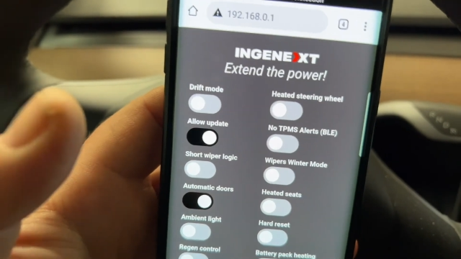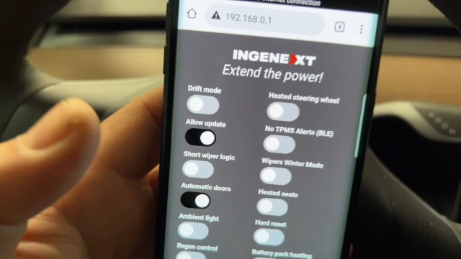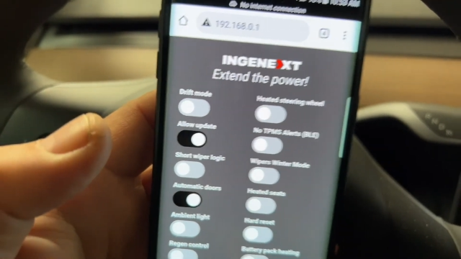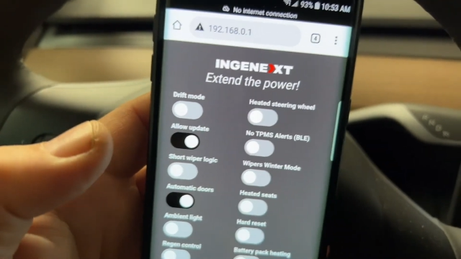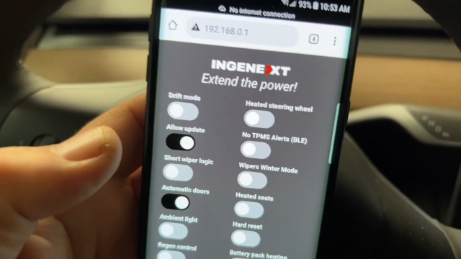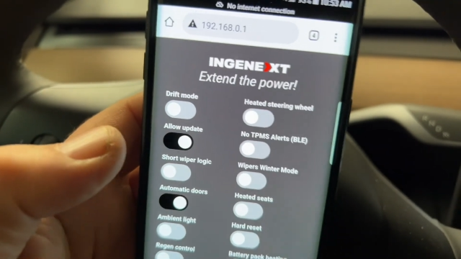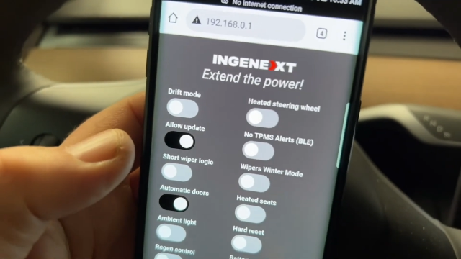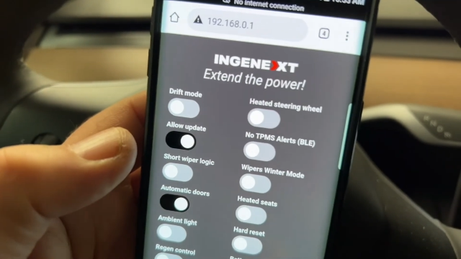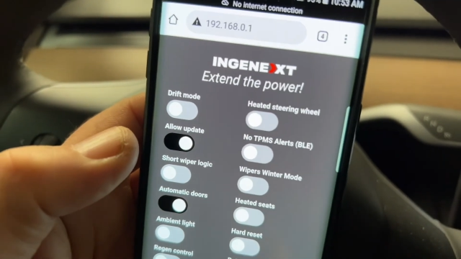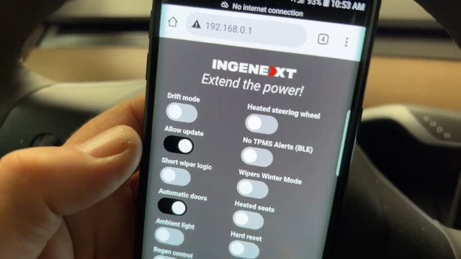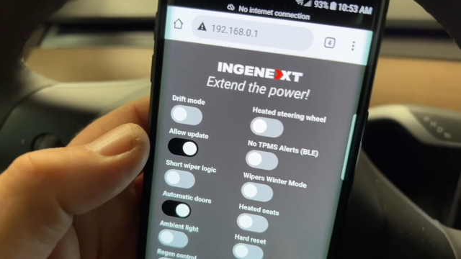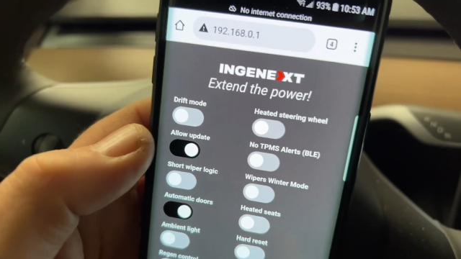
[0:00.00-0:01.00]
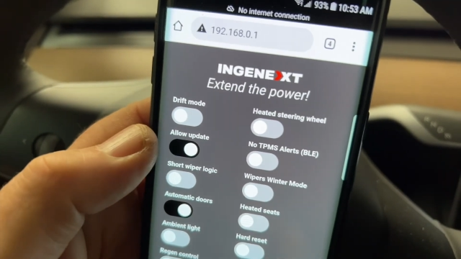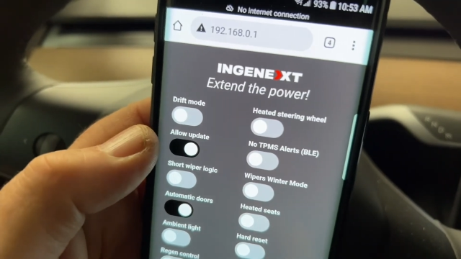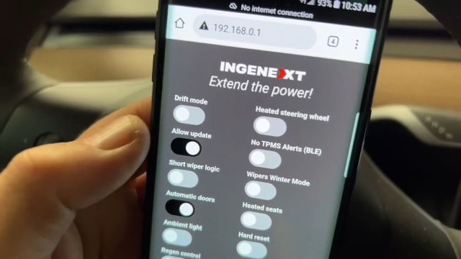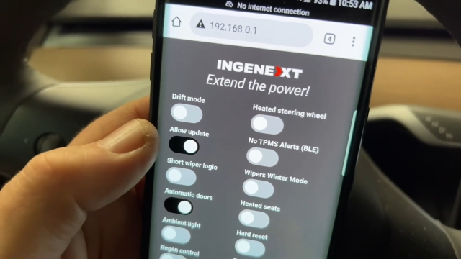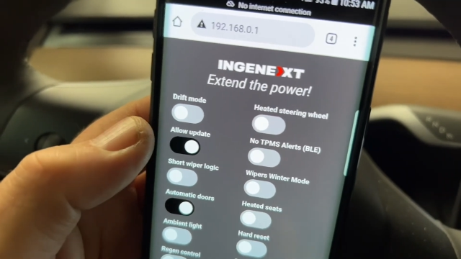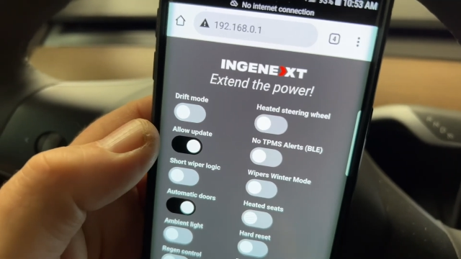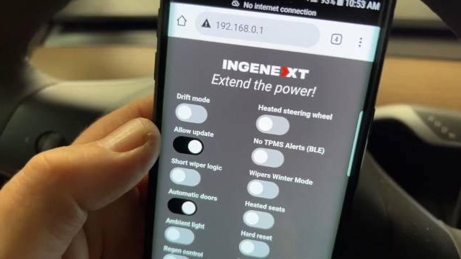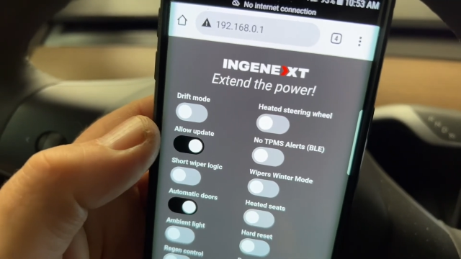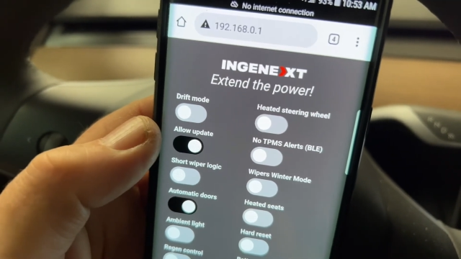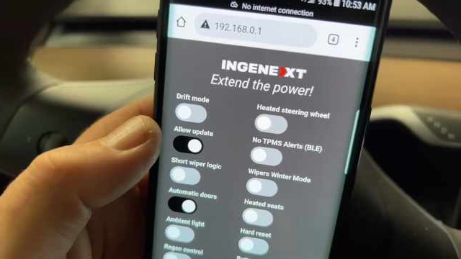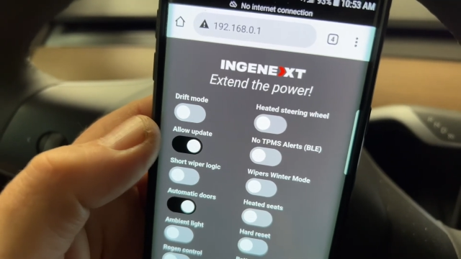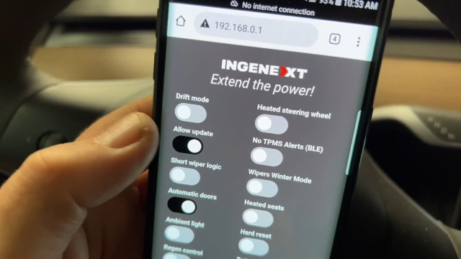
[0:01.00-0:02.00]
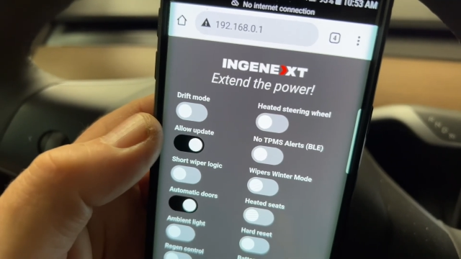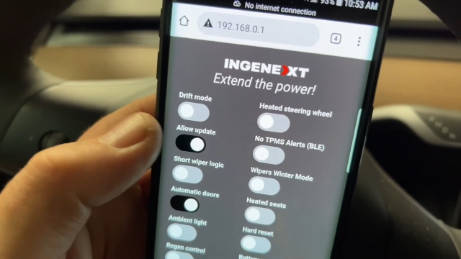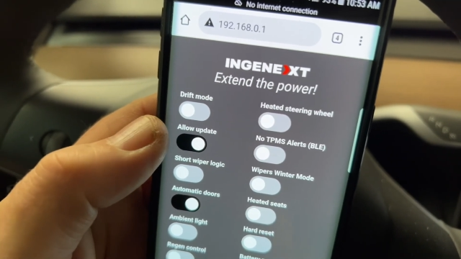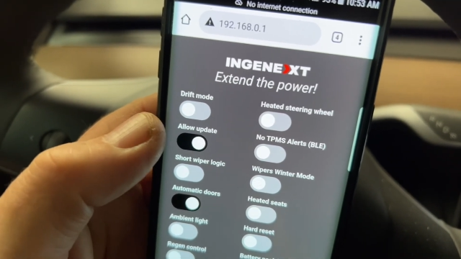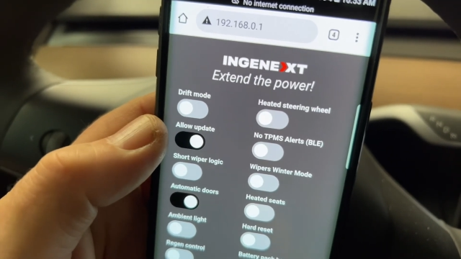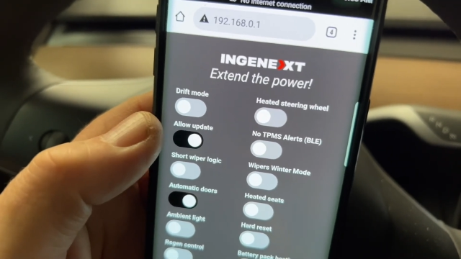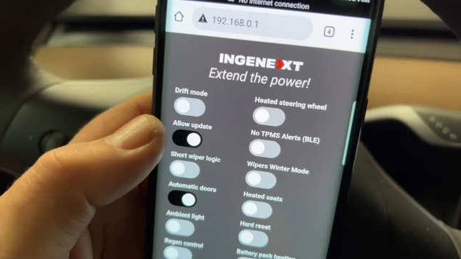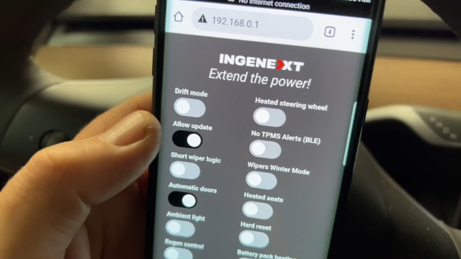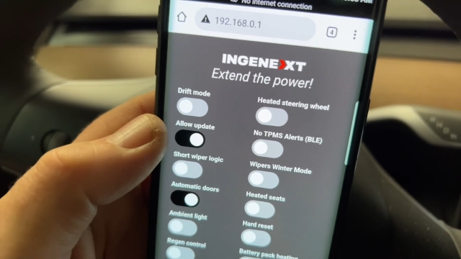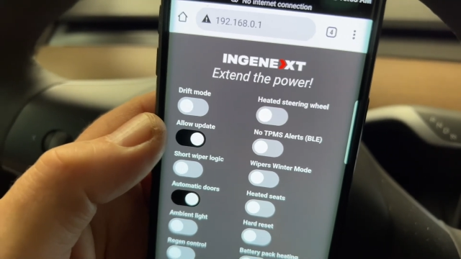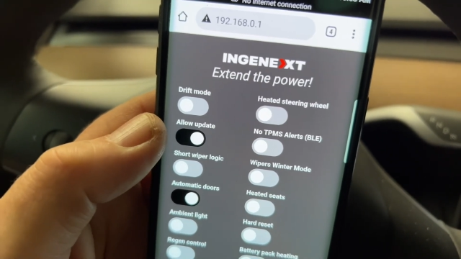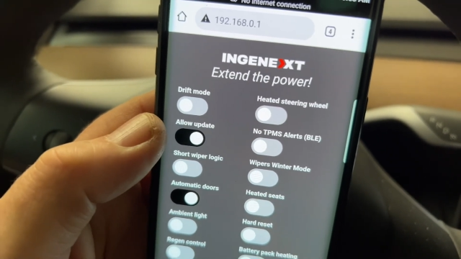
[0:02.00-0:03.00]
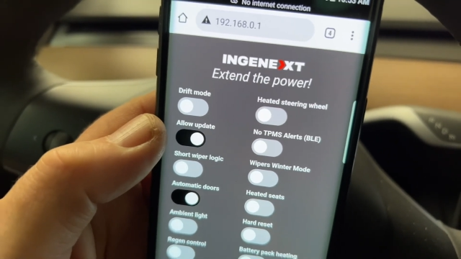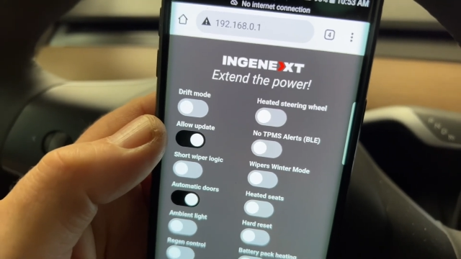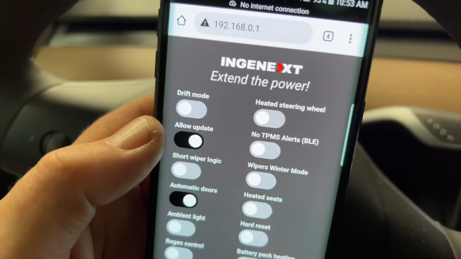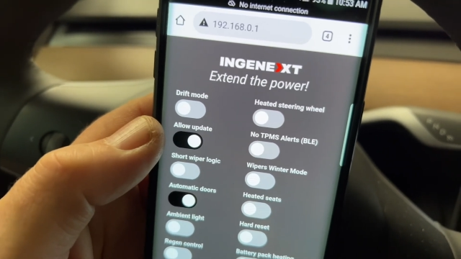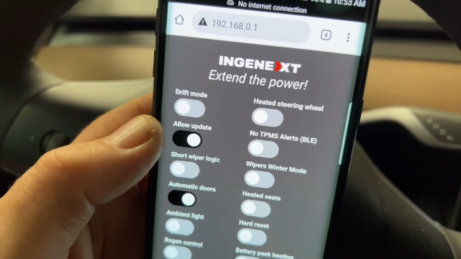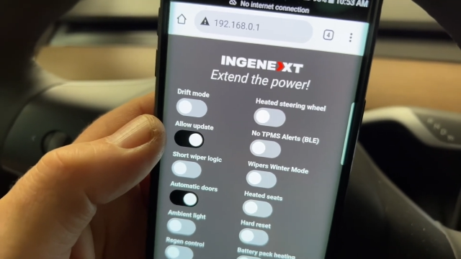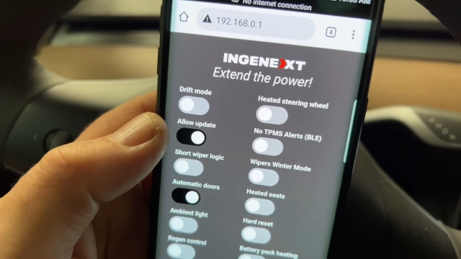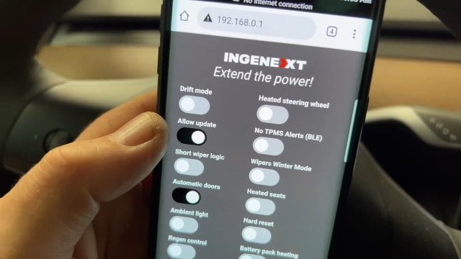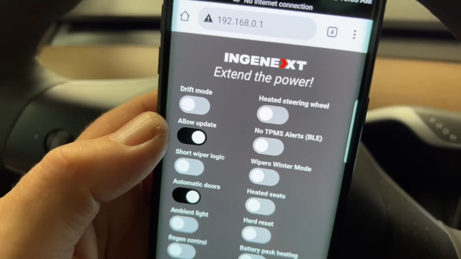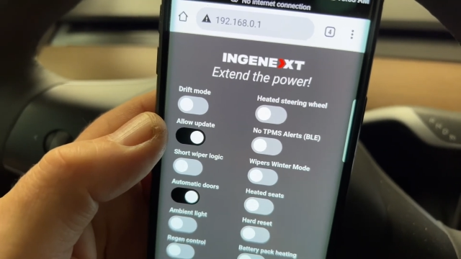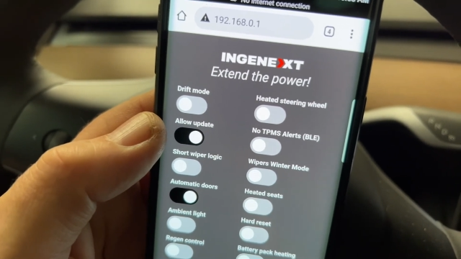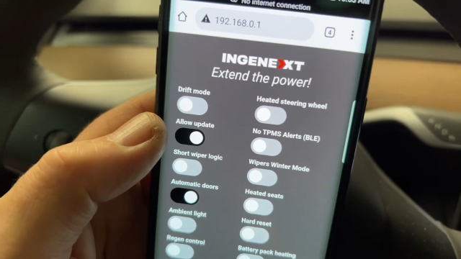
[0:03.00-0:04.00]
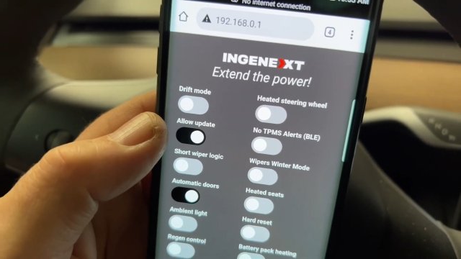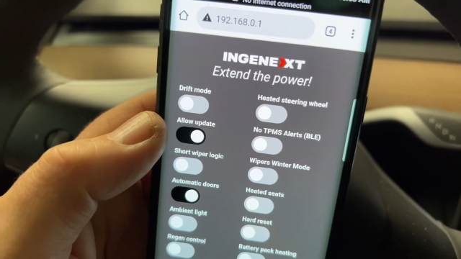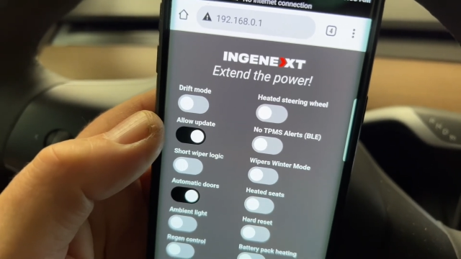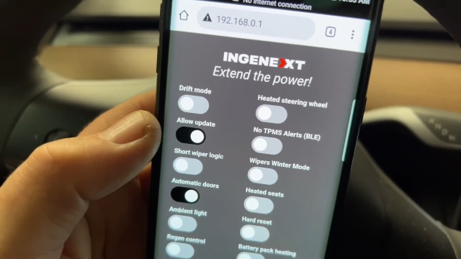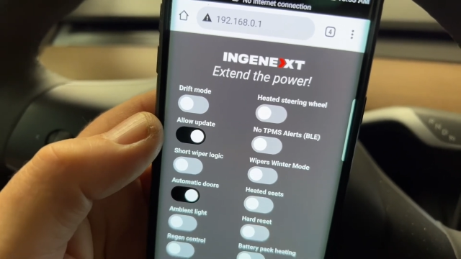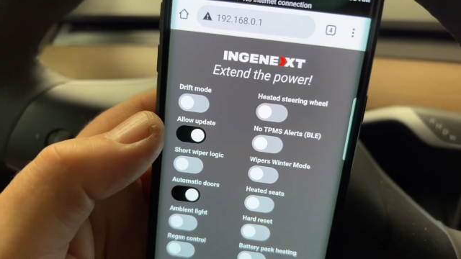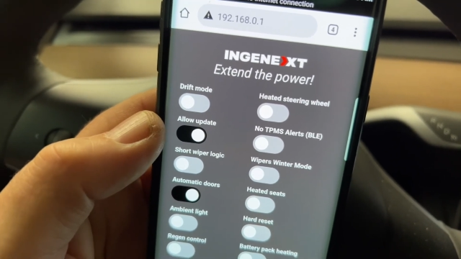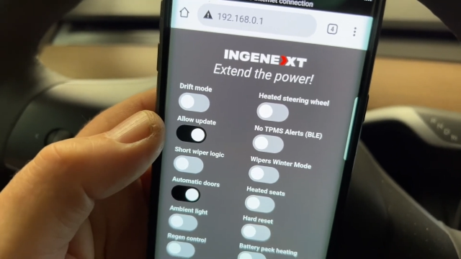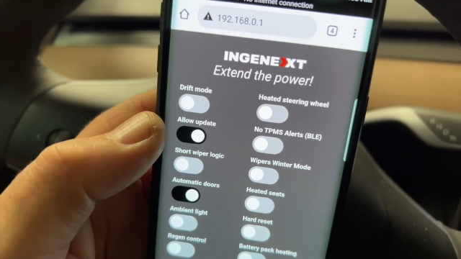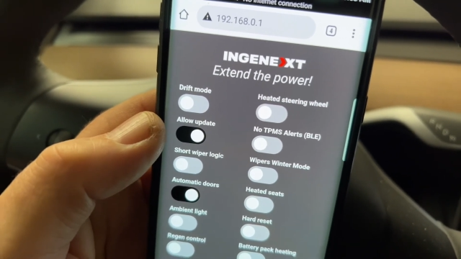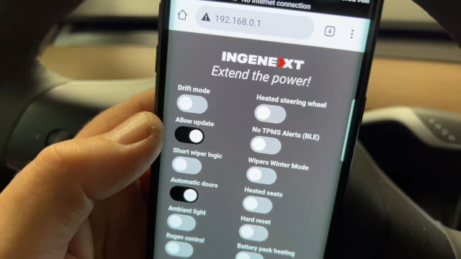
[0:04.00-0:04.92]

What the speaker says: [unreadable: no face in view]